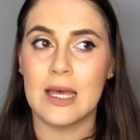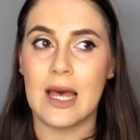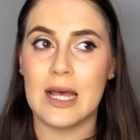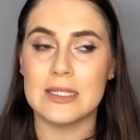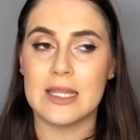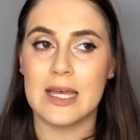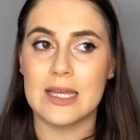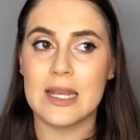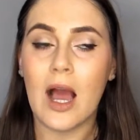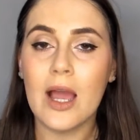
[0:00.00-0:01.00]
And
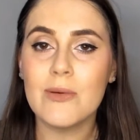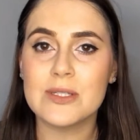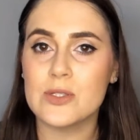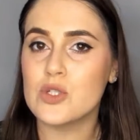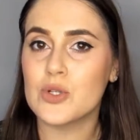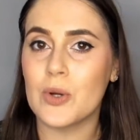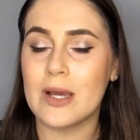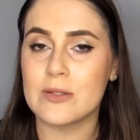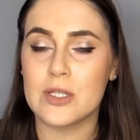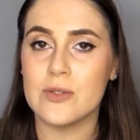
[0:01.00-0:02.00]
then I wasn't sure
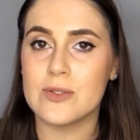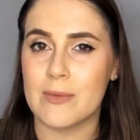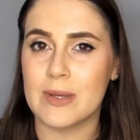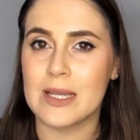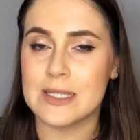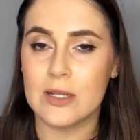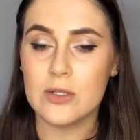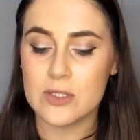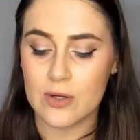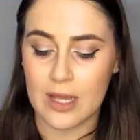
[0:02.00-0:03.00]
how to use it because I
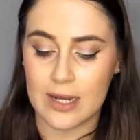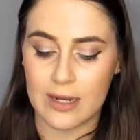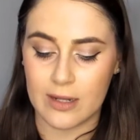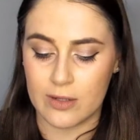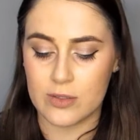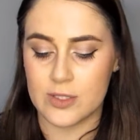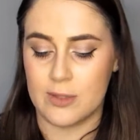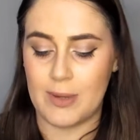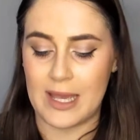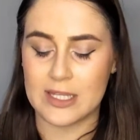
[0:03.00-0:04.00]
looked online and I looked on the
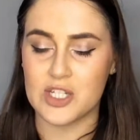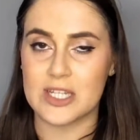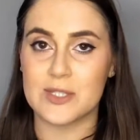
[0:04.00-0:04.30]
packaging.